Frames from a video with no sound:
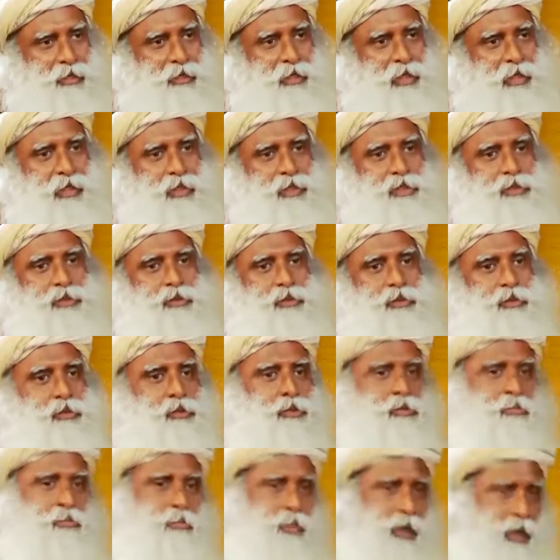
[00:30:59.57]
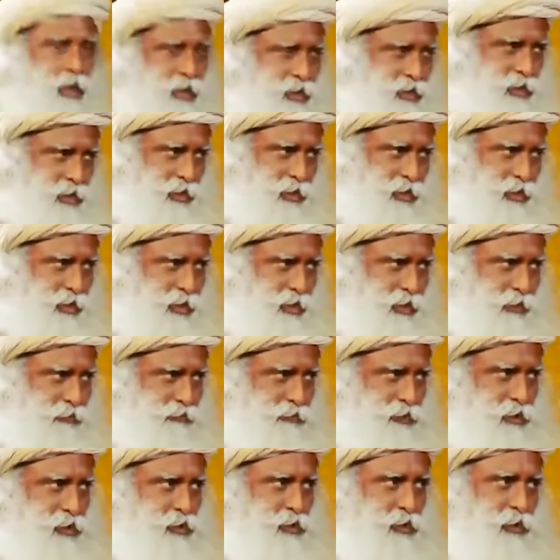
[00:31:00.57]
there is no party
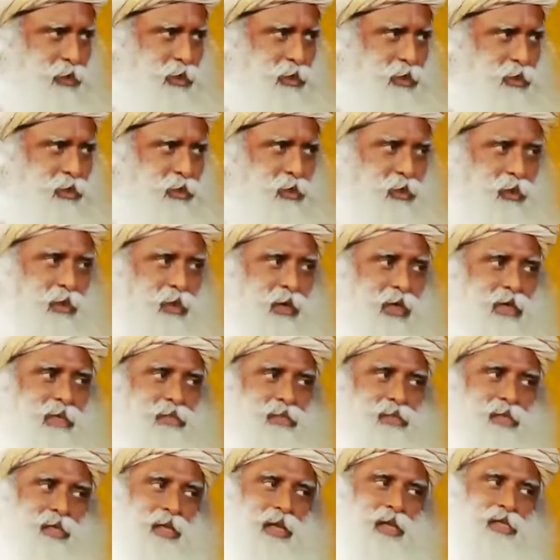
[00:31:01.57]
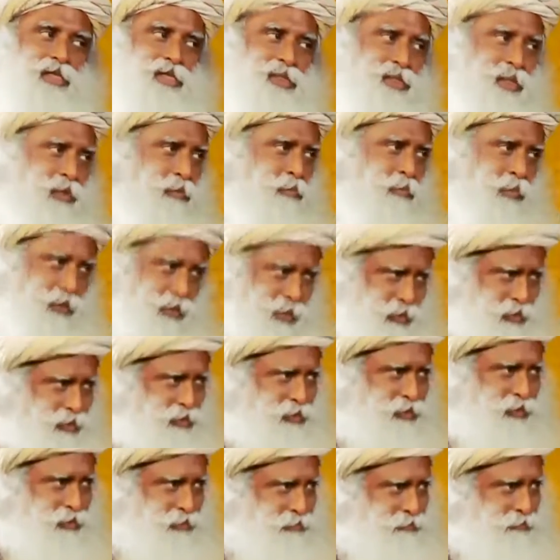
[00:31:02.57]
which you can call as national party,